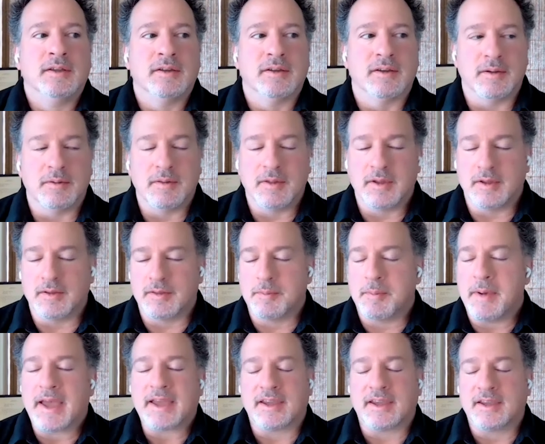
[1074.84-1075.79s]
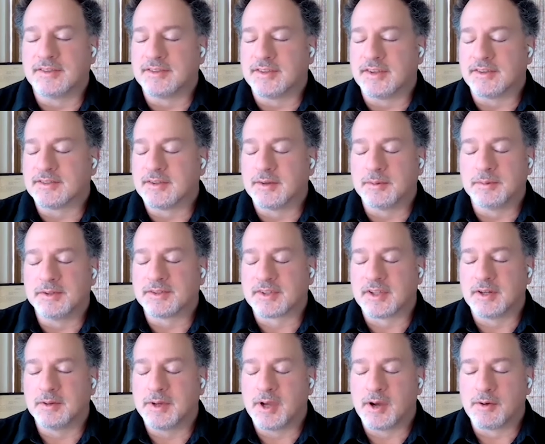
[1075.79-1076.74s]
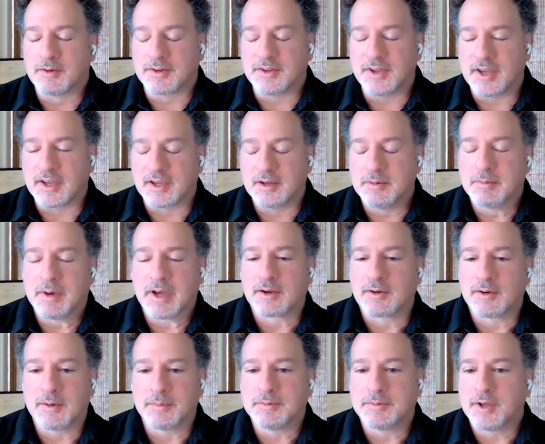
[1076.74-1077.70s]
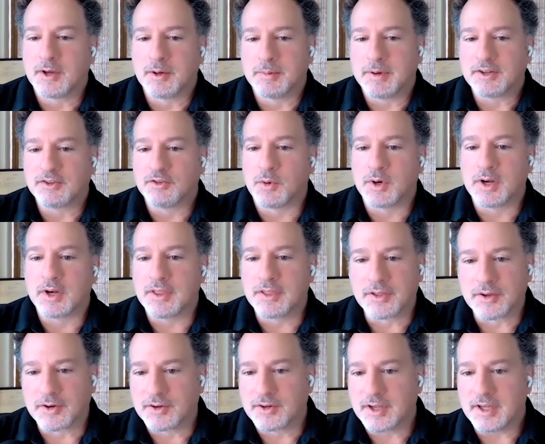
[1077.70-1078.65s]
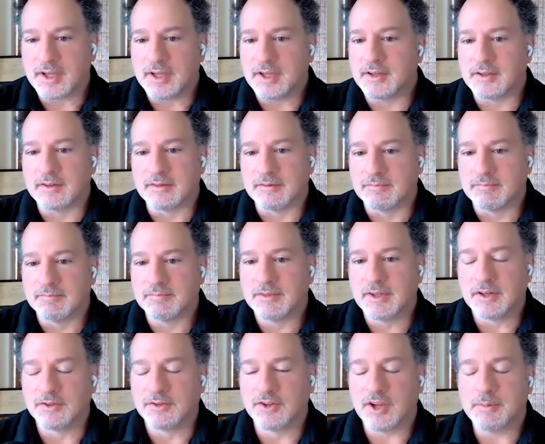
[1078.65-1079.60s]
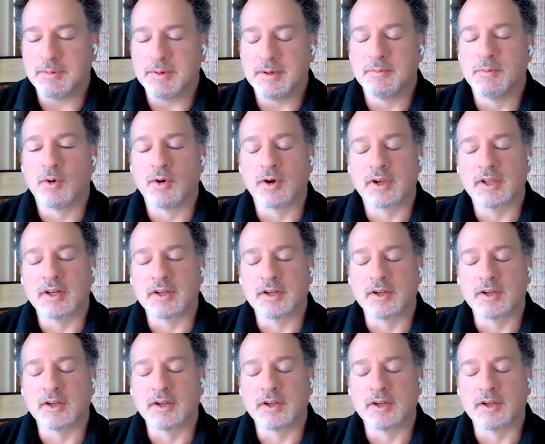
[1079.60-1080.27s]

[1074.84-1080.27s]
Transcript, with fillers: uh, the banking system is going to be overtaken by crypto by 2030 and you know JP Morgan and